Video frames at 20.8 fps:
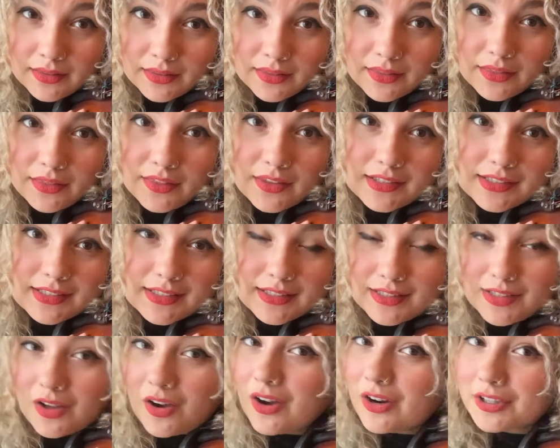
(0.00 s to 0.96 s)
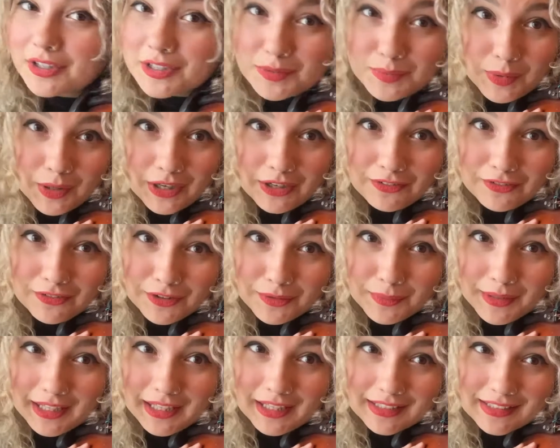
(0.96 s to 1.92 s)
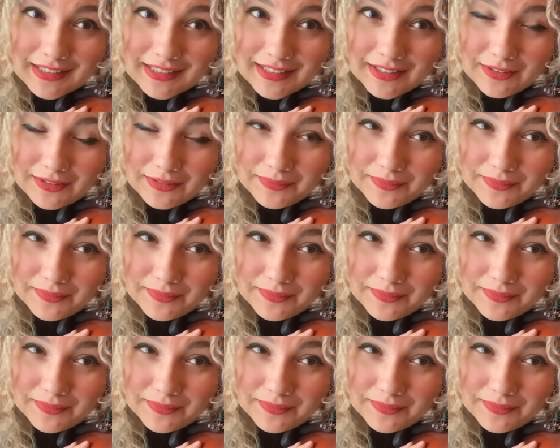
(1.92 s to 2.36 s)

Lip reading: This is the hardest part for me, so